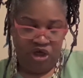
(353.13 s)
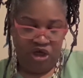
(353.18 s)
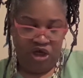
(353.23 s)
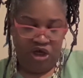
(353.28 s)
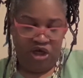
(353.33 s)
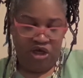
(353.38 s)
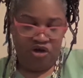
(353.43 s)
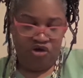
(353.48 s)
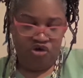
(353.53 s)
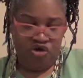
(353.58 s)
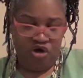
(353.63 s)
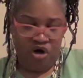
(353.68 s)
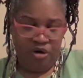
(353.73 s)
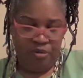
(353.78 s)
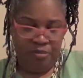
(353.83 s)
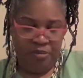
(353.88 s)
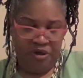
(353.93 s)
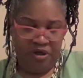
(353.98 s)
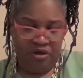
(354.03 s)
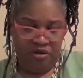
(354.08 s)
In
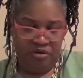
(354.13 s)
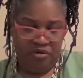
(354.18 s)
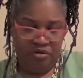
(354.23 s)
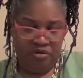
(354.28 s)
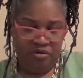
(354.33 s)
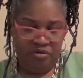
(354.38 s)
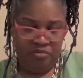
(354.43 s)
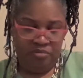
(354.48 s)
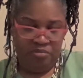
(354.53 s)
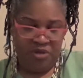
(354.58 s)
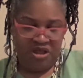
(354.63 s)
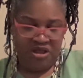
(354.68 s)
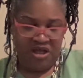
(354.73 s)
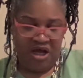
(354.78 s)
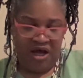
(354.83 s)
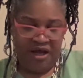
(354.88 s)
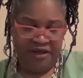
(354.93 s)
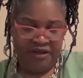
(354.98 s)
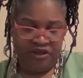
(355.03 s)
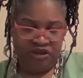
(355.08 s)
Yoruban
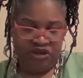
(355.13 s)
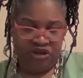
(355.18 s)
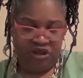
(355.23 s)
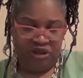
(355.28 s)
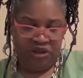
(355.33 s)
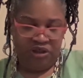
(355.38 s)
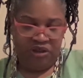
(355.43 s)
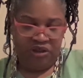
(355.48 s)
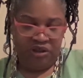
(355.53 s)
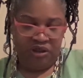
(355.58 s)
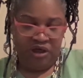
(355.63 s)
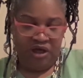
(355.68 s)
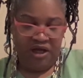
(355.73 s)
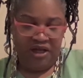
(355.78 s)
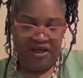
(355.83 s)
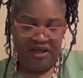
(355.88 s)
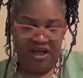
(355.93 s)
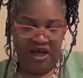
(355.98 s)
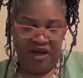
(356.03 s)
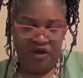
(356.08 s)
mythology,
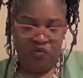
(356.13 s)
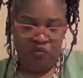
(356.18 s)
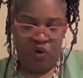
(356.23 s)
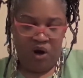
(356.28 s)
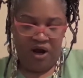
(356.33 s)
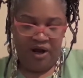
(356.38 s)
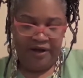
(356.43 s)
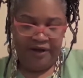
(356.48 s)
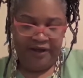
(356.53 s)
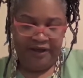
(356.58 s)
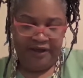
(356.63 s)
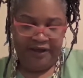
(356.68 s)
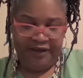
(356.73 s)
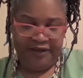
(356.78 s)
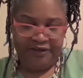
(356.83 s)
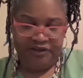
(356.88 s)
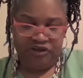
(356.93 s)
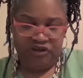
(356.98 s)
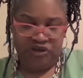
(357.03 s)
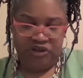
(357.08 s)
Elegua
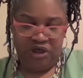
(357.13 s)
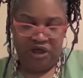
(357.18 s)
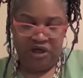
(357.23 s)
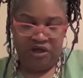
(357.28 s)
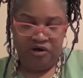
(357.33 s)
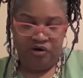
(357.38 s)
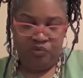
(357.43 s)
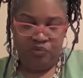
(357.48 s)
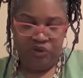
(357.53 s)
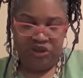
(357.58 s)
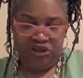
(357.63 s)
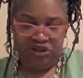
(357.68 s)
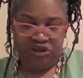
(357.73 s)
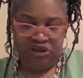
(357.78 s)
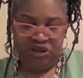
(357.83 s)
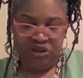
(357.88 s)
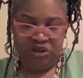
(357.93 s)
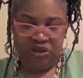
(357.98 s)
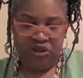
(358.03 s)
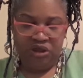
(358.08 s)
is in
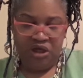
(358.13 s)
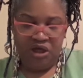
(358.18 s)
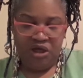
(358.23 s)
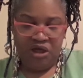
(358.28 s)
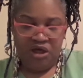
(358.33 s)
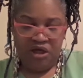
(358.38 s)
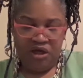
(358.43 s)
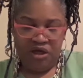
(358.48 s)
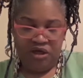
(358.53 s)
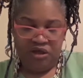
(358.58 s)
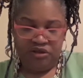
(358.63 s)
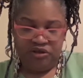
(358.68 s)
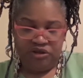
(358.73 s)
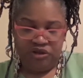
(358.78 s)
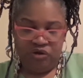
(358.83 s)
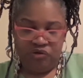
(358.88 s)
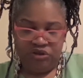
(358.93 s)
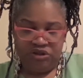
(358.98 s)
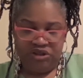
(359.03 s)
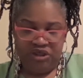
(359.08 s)
Orisha,
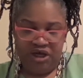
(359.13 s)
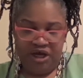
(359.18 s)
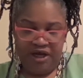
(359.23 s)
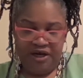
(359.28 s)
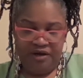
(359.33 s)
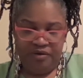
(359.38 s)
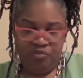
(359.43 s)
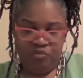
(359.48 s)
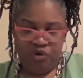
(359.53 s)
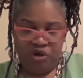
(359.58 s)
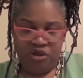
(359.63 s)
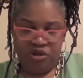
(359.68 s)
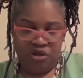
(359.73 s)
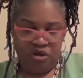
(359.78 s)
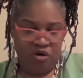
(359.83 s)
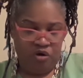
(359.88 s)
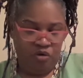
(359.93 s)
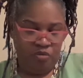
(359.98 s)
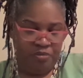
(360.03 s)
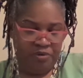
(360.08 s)
associated with
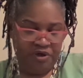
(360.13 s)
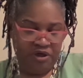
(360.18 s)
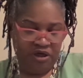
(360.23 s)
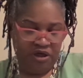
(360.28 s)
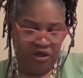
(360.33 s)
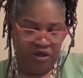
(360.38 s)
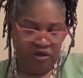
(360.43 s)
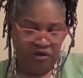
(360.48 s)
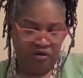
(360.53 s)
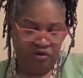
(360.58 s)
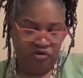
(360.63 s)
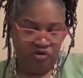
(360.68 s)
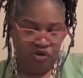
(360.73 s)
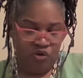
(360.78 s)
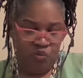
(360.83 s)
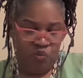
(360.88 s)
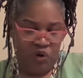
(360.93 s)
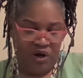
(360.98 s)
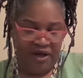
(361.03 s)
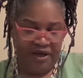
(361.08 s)
opening the
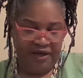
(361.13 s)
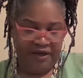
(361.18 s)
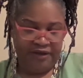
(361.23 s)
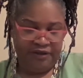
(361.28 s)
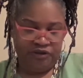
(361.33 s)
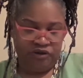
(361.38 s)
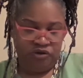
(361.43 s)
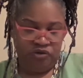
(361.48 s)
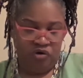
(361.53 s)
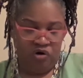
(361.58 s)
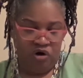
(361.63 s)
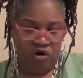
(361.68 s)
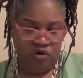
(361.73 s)
ways or